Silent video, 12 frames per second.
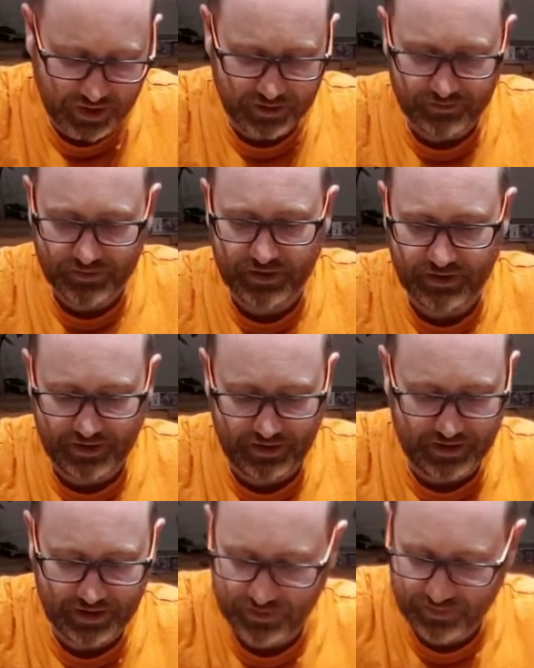it,
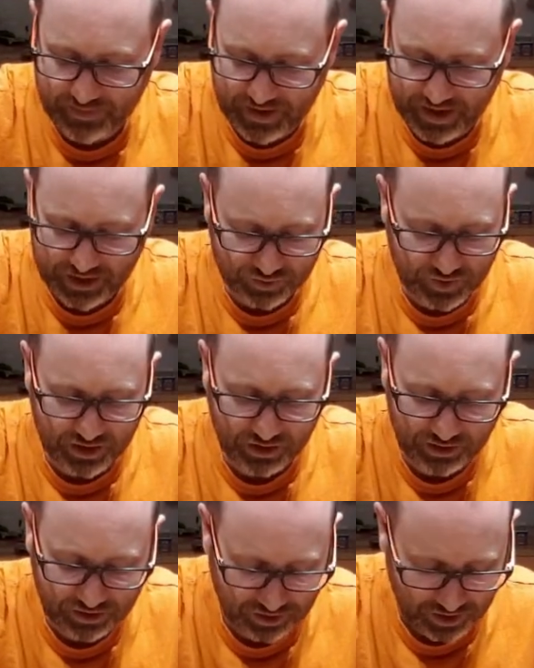you might as
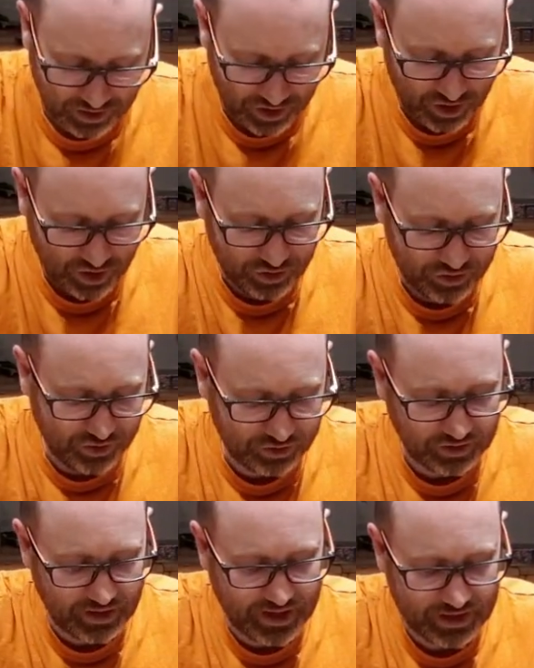well
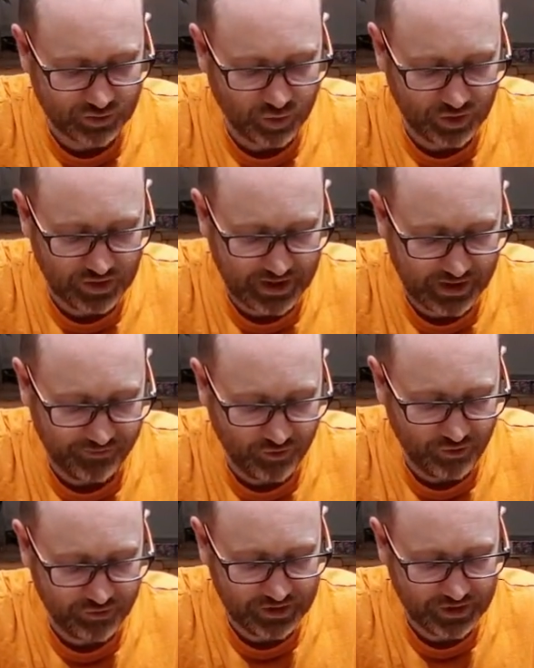utilise what you have
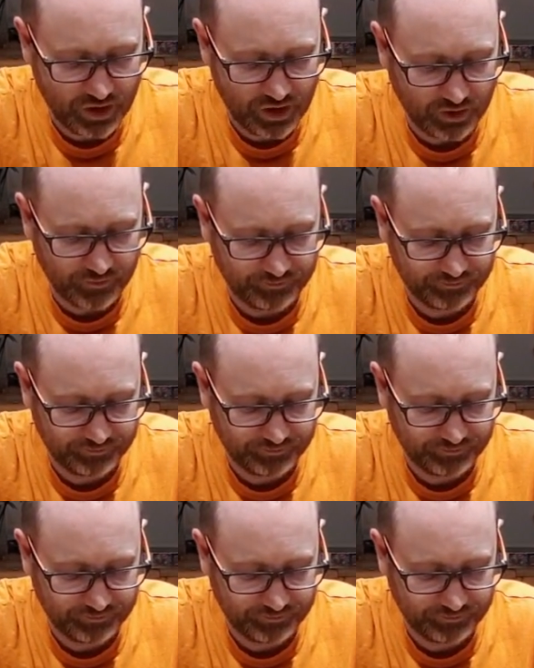already got.